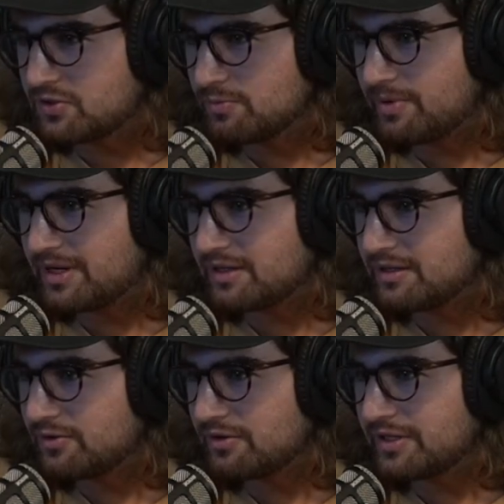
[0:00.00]
to buy
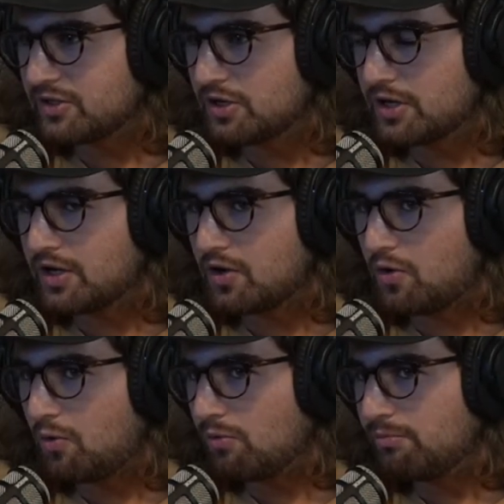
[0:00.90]
literally a
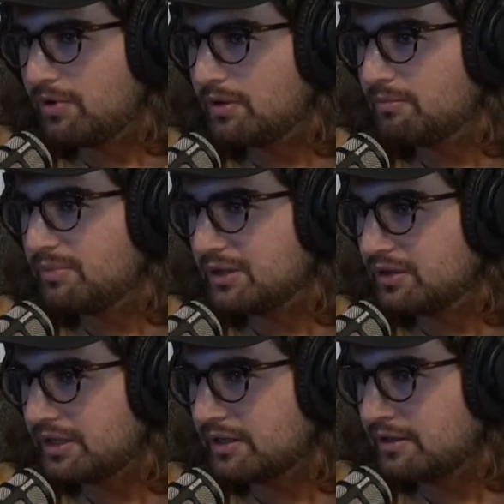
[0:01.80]
whole
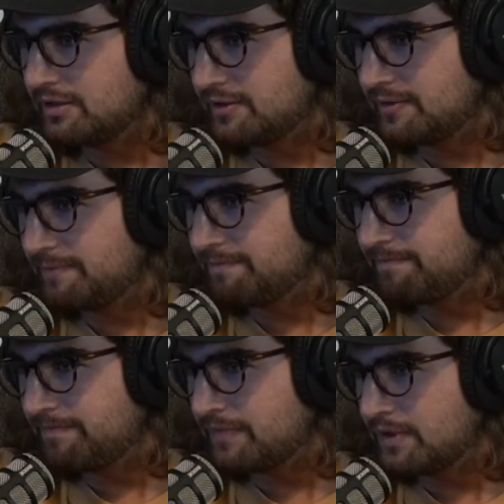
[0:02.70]
building
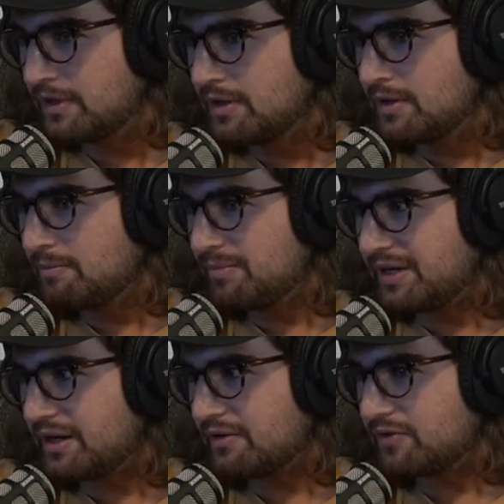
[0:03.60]

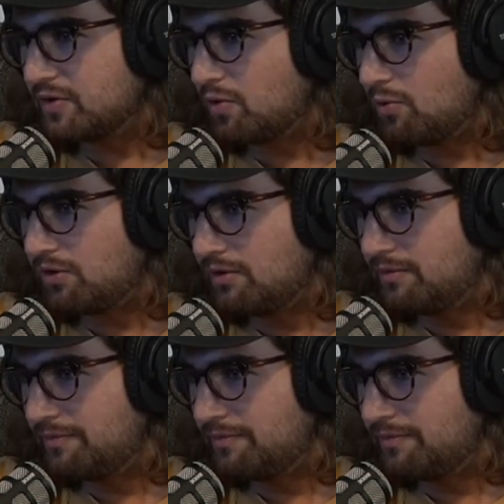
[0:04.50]
made out of gold.